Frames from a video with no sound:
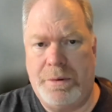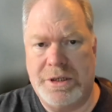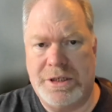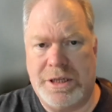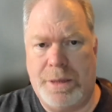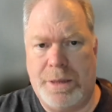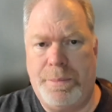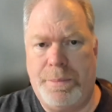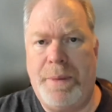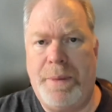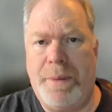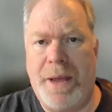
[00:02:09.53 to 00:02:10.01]

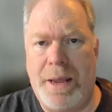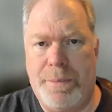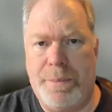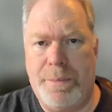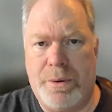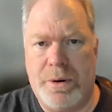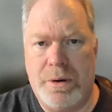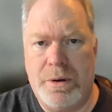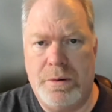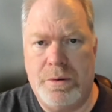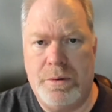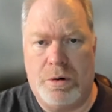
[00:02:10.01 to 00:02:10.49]
slip of
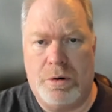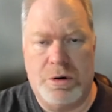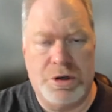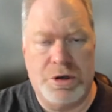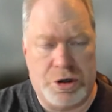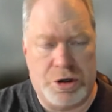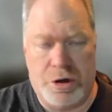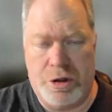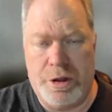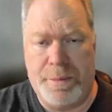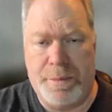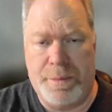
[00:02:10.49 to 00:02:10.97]
paper or
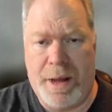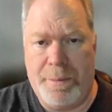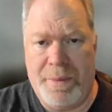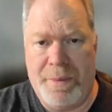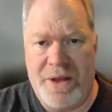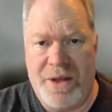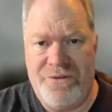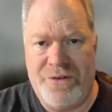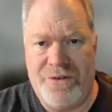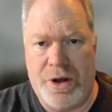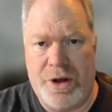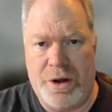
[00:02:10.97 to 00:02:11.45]
show them on
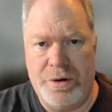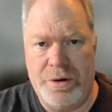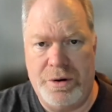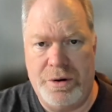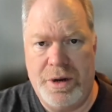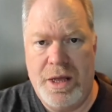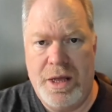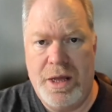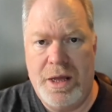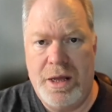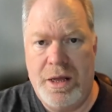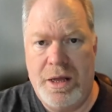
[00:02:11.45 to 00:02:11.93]
my phone.